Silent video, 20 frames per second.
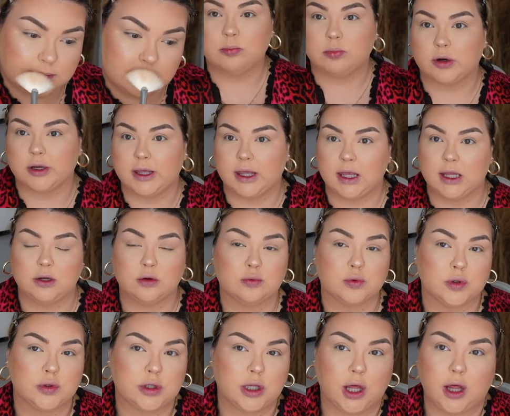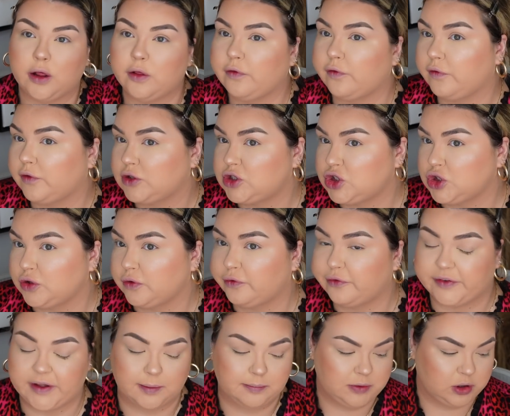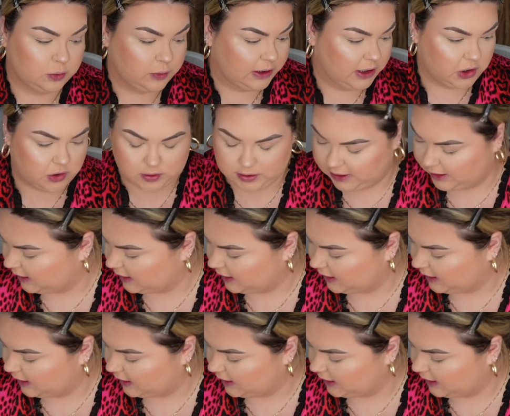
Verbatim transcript: Bring in Rudolph to February.